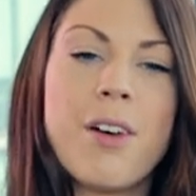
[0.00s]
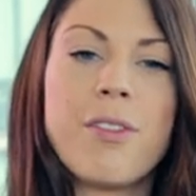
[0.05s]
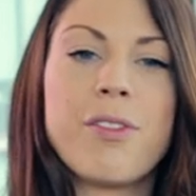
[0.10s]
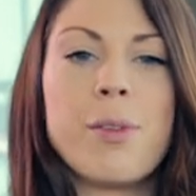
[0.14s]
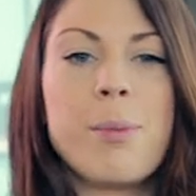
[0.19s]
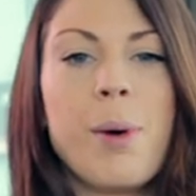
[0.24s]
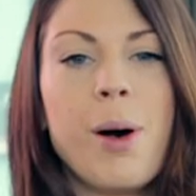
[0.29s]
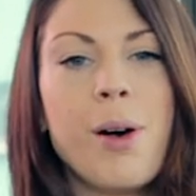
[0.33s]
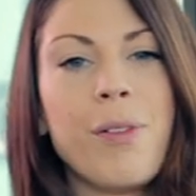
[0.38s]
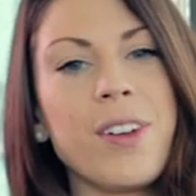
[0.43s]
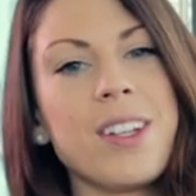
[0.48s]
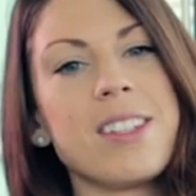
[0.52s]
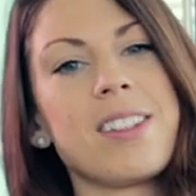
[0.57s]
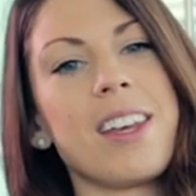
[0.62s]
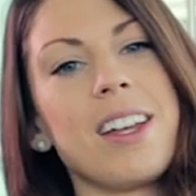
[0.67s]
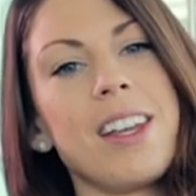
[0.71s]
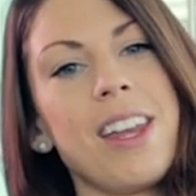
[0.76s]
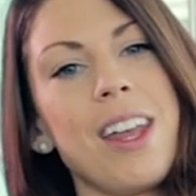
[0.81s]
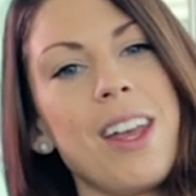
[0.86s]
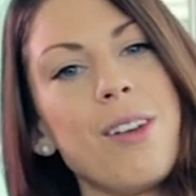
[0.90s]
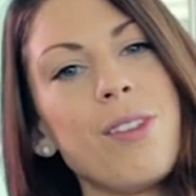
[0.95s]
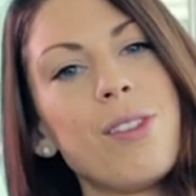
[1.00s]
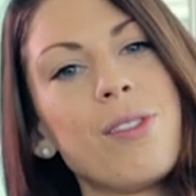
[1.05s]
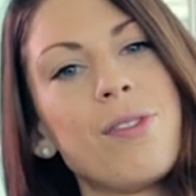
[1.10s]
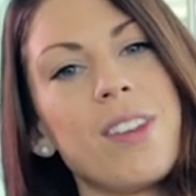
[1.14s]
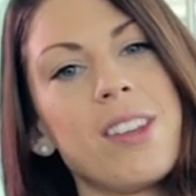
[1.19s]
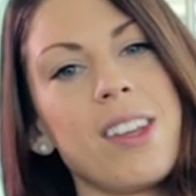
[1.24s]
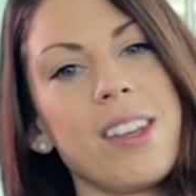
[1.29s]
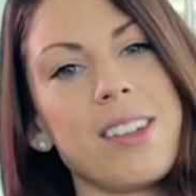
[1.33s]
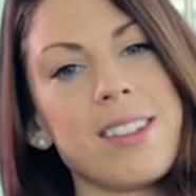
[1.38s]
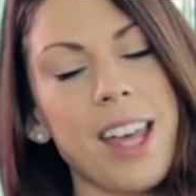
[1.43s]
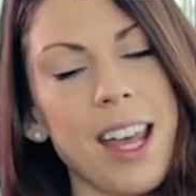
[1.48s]
For more FinTech news,
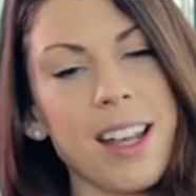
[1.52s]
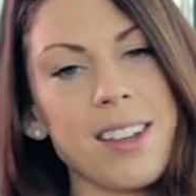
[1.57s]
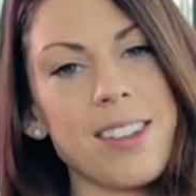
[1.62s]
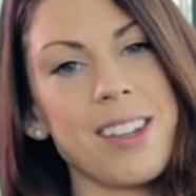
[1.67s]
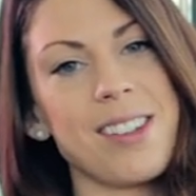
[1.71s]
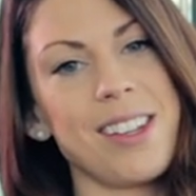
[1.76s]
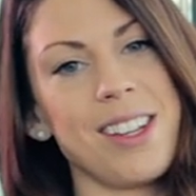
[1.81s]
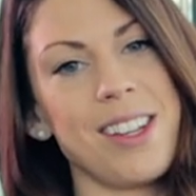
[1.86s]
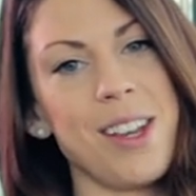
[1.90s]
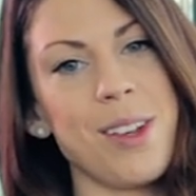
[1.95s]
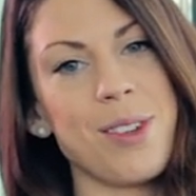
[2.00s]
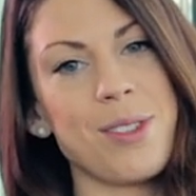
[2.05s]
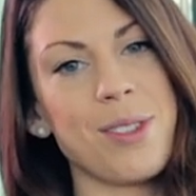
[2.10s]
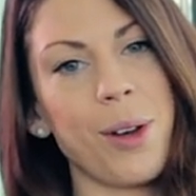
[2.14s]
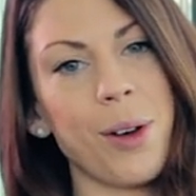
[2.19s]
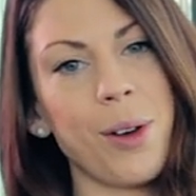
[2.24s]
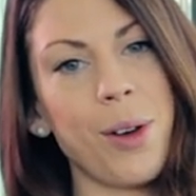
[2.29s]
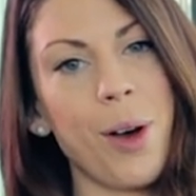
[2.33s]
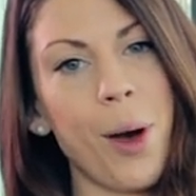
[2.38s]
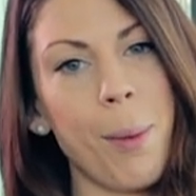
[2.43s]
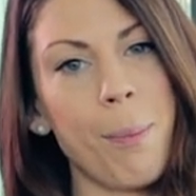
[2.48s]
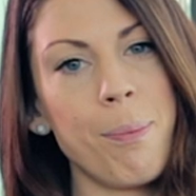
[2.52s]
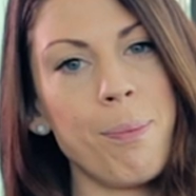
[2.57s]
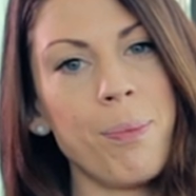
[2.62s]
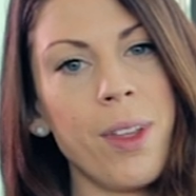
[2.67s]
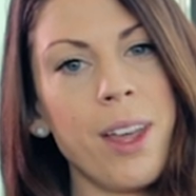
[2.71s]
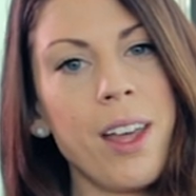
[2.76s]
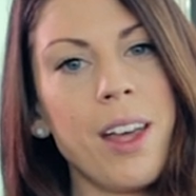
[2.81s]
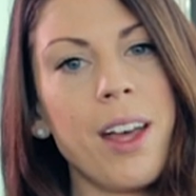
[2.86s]
visit techcitynews.com